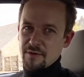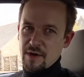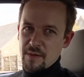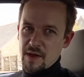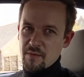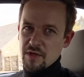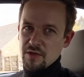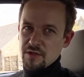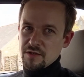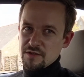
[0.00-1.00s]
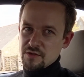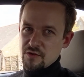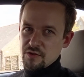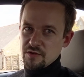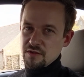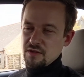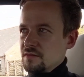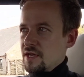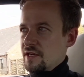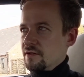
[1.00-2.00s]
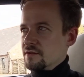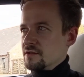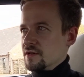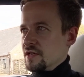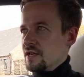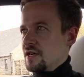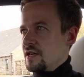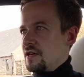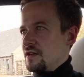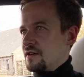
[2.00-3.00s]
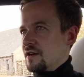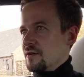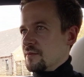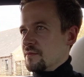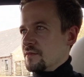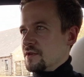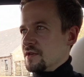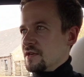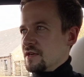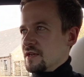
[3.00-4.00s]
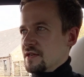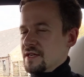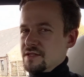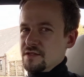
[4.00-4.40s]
around that plug, and there's oil getting onto it. Now, it needs